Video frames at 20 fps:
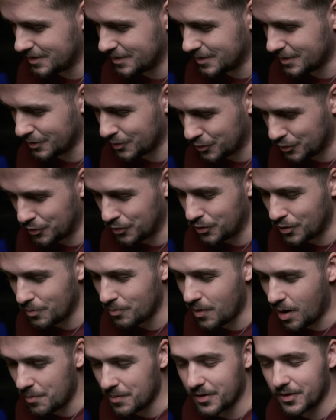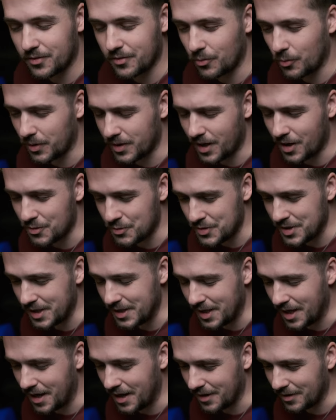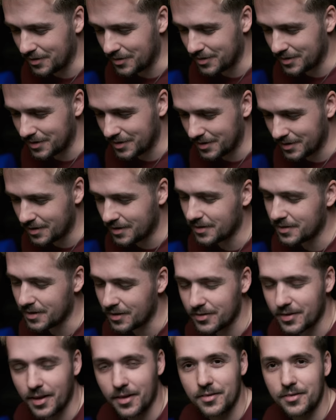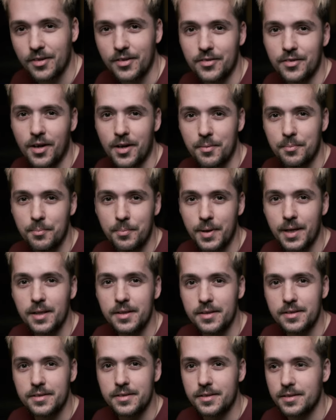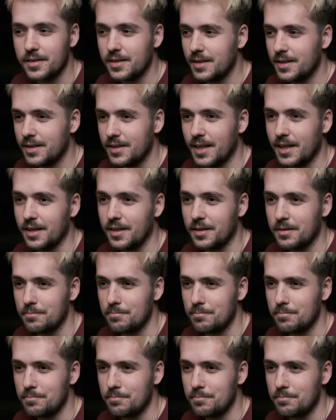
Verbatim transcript: the two moments when I realized that these lenses are built like